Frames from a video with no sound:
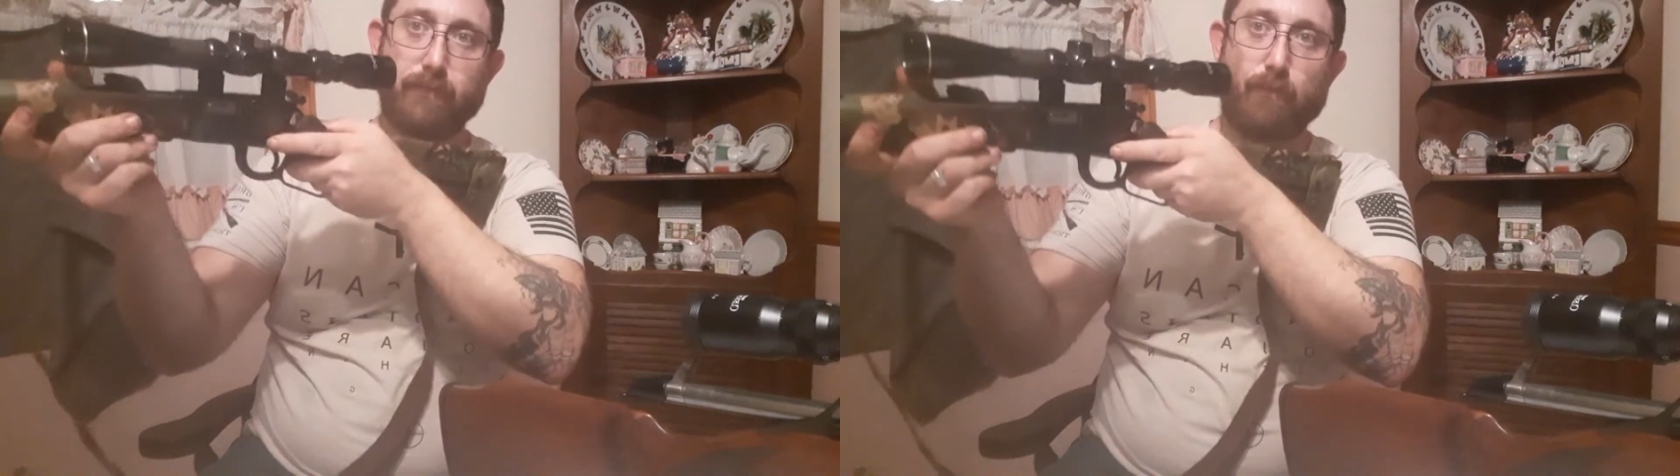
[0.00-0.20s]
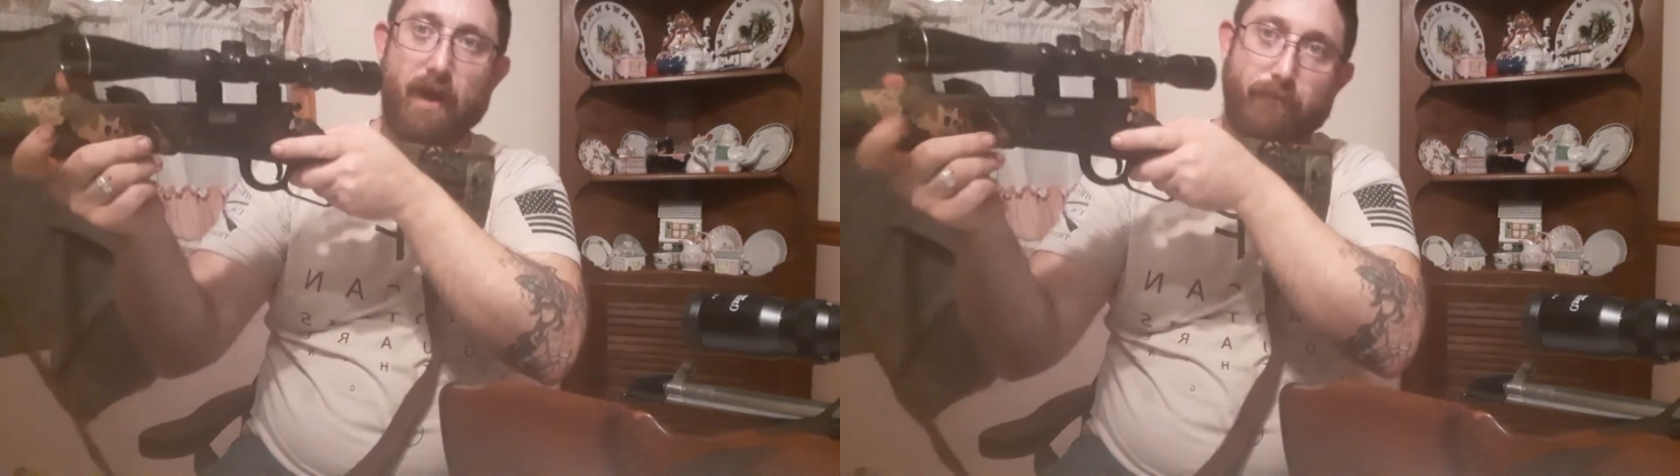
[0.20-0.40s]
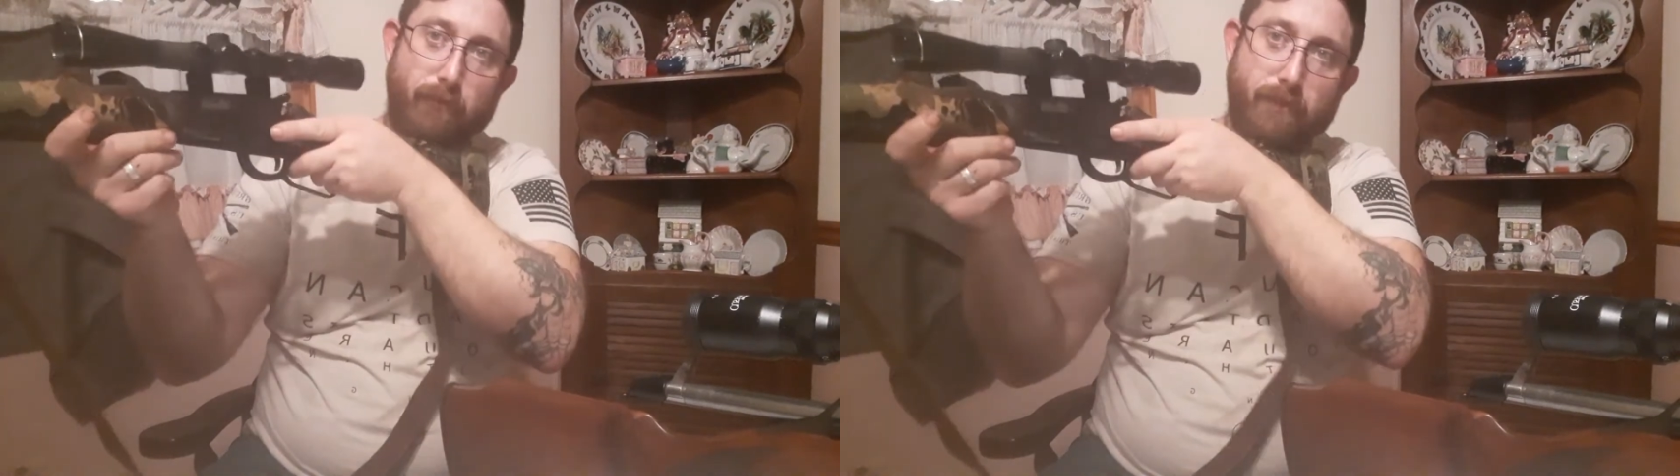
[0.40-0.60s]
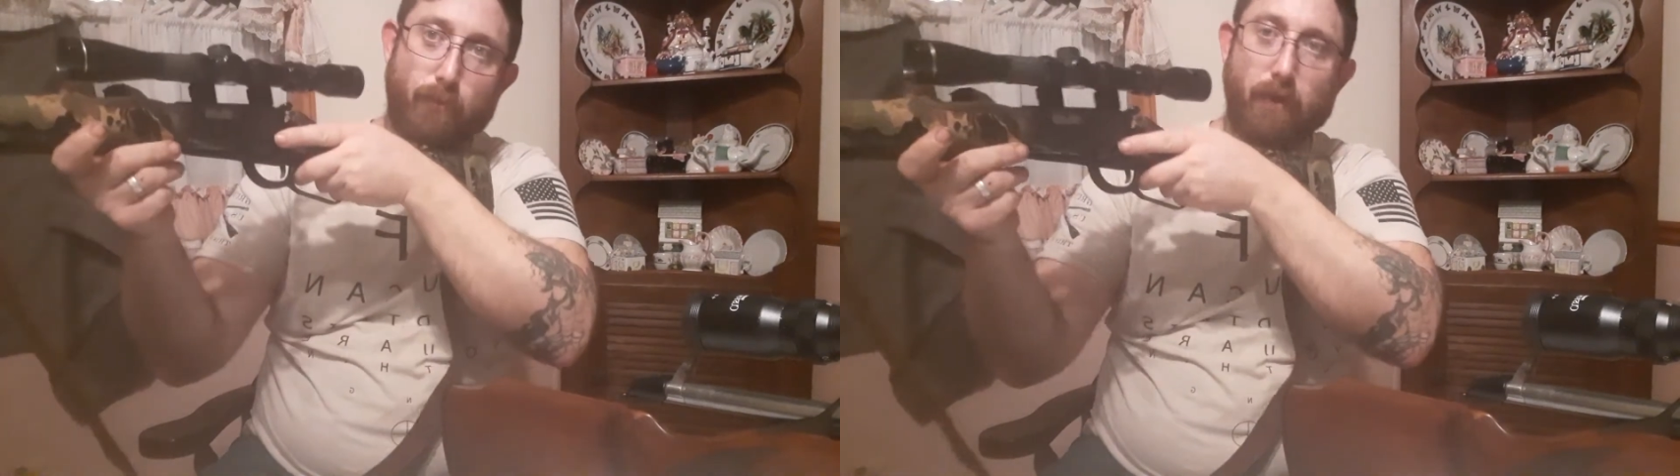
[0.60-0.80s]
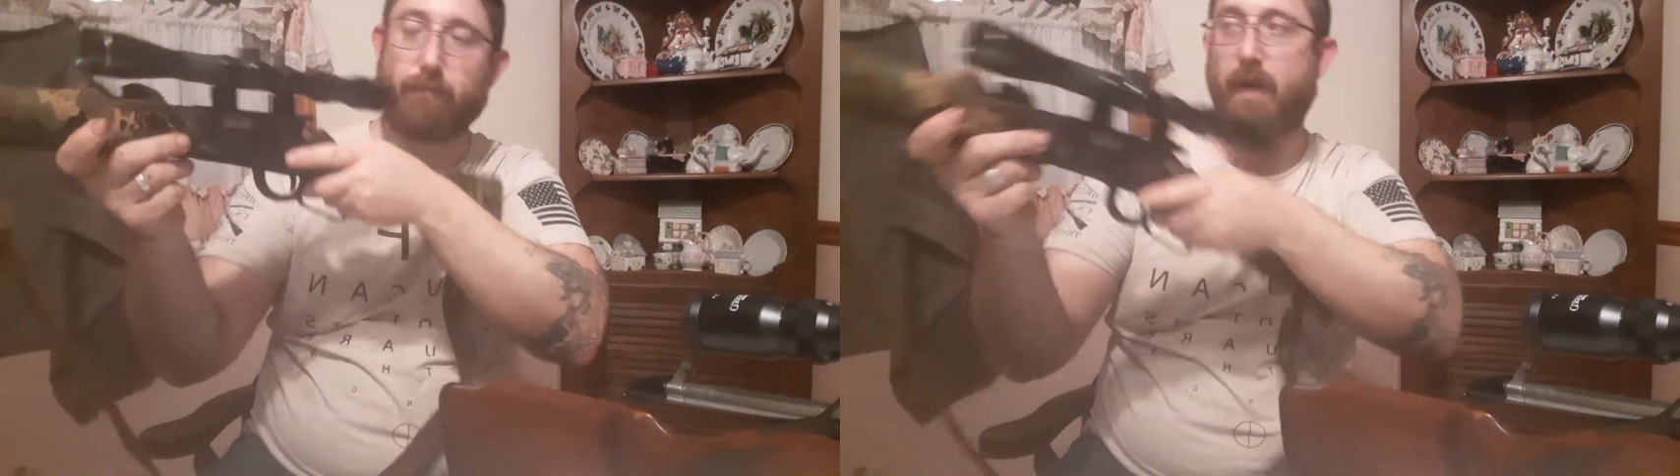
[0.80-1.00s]
Rifle. It's
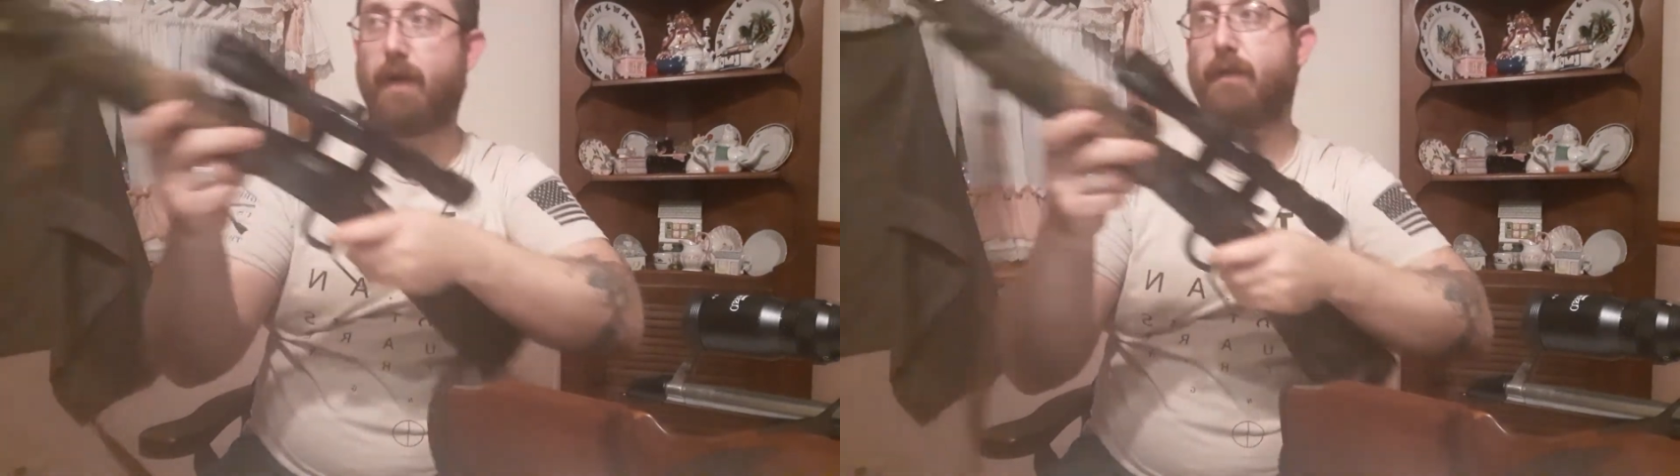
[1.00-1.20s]
worked by